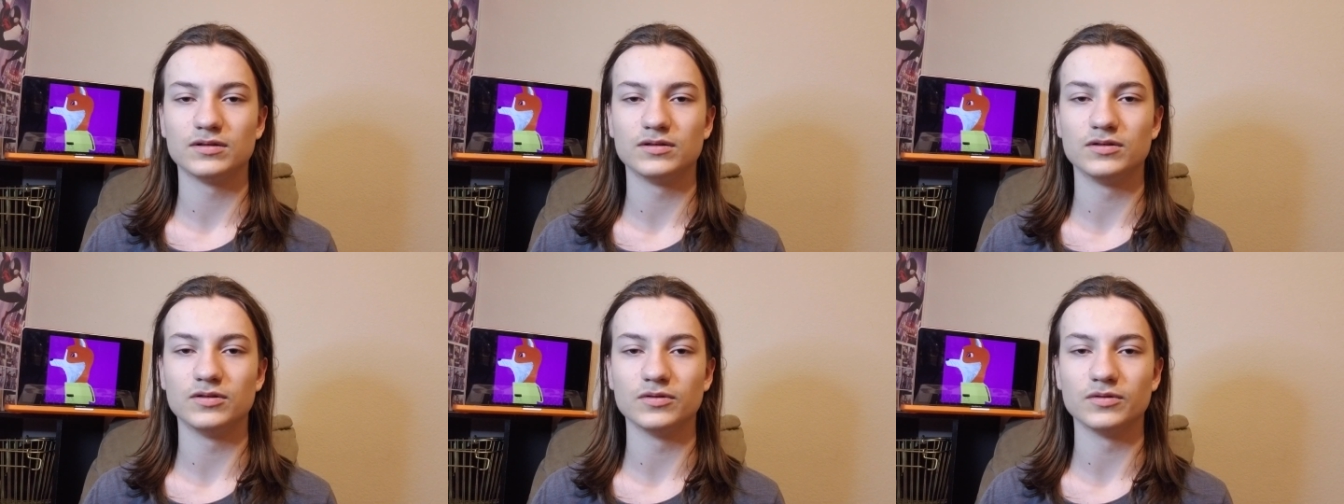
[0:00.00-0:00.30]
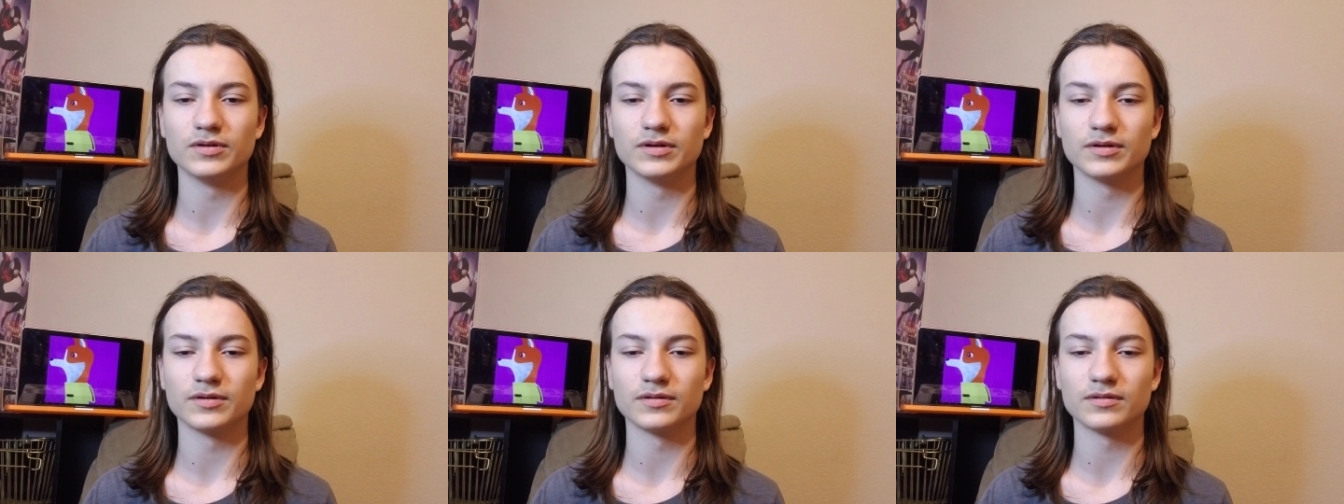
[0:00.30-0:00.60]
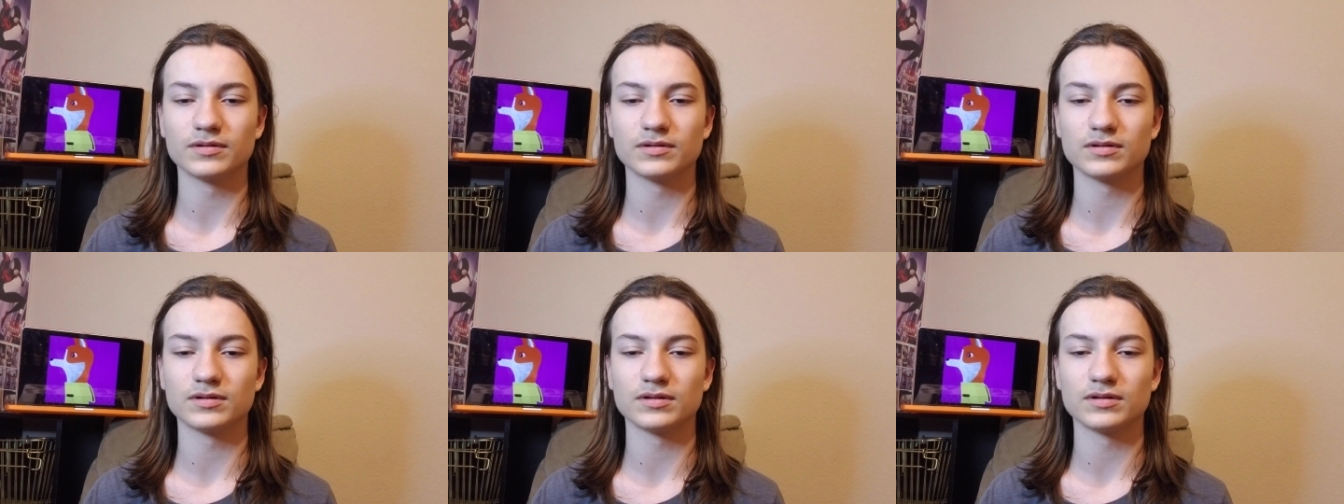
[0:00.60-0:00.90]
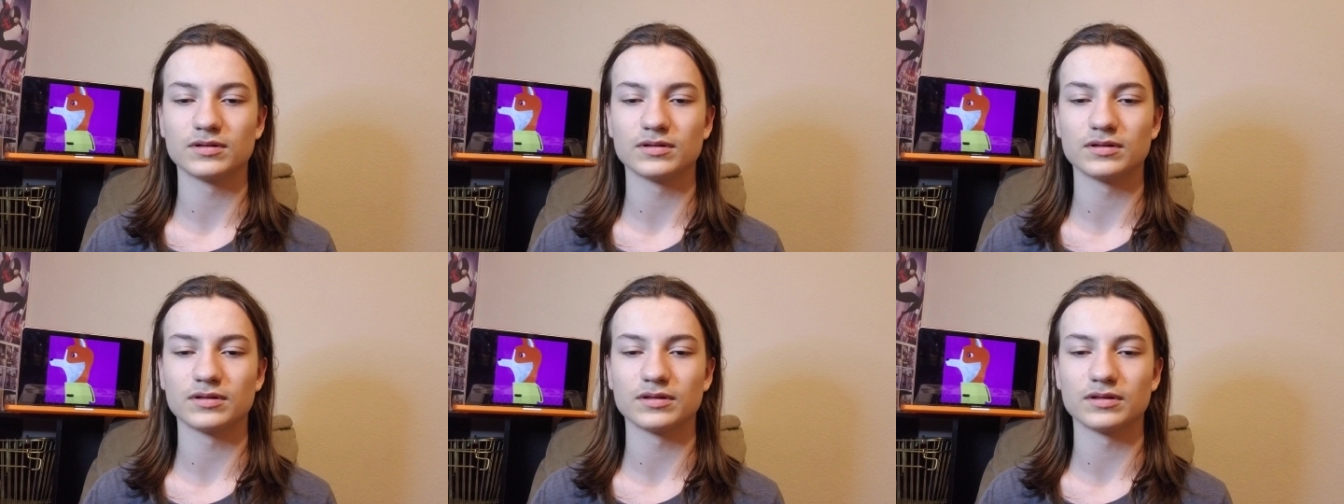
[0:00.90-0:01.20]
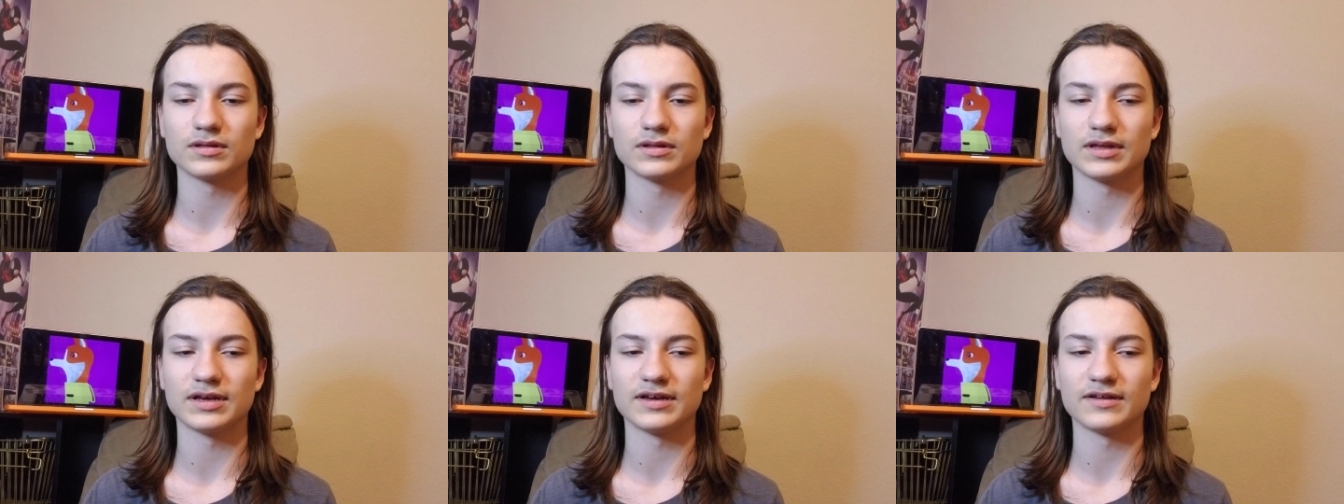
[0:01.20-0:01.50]
doing
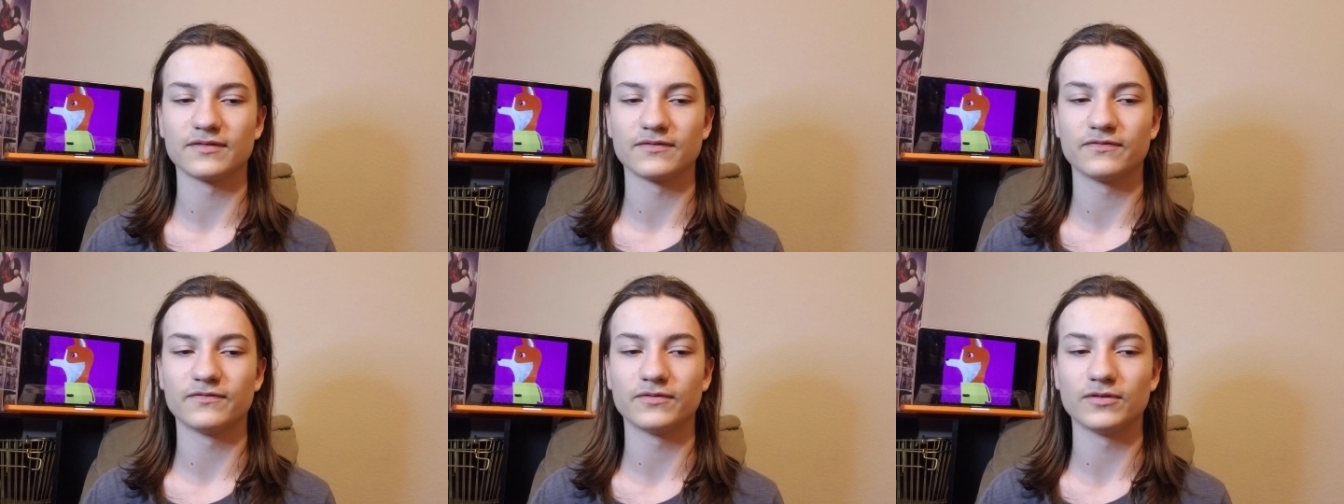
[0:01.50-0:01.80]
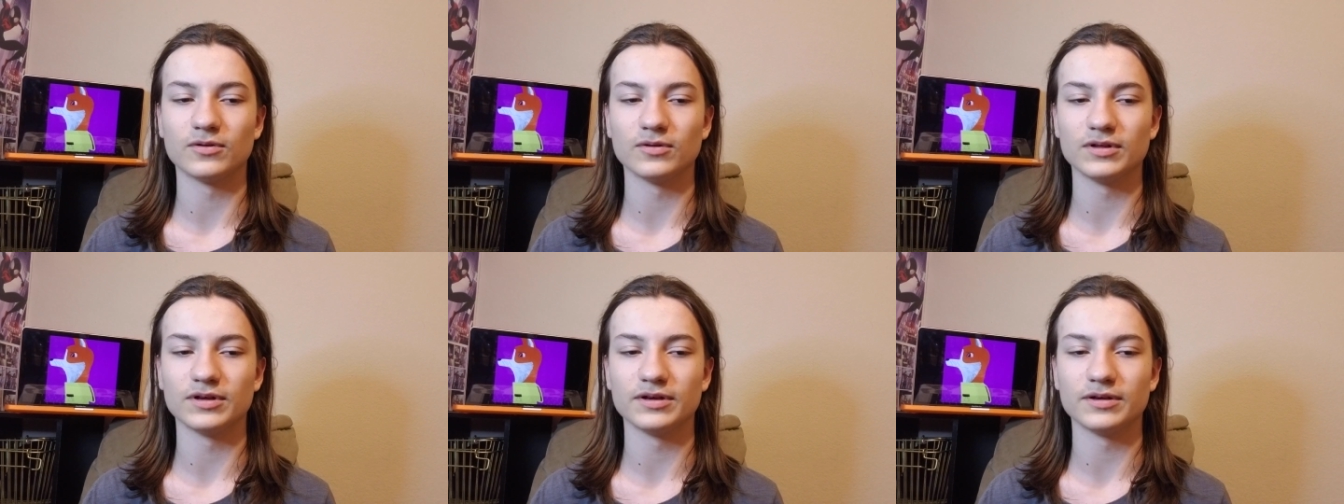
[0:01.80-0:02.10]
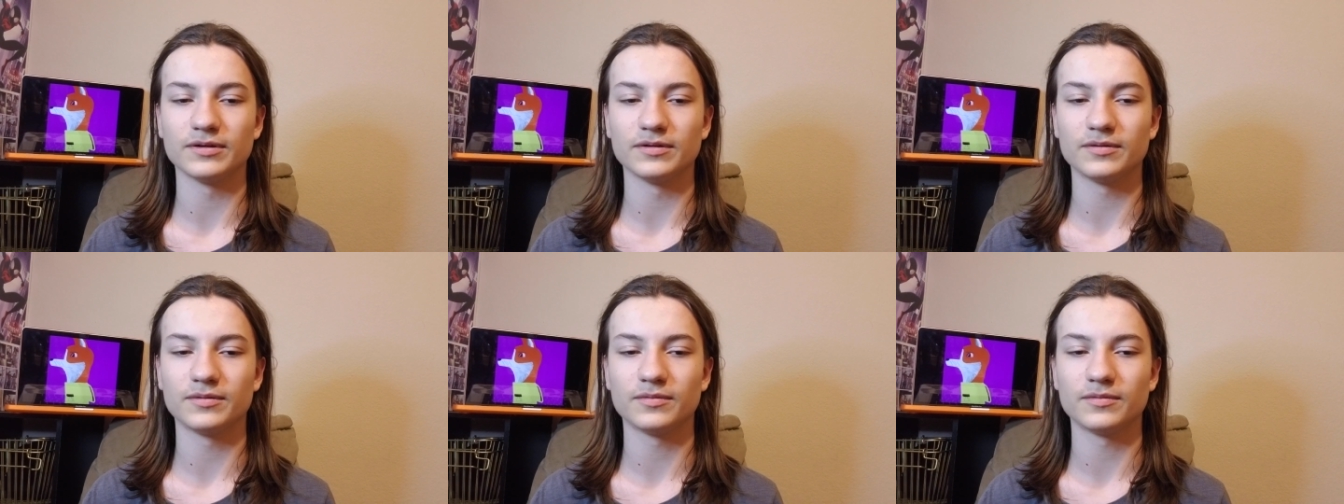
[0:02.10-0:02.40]
like fully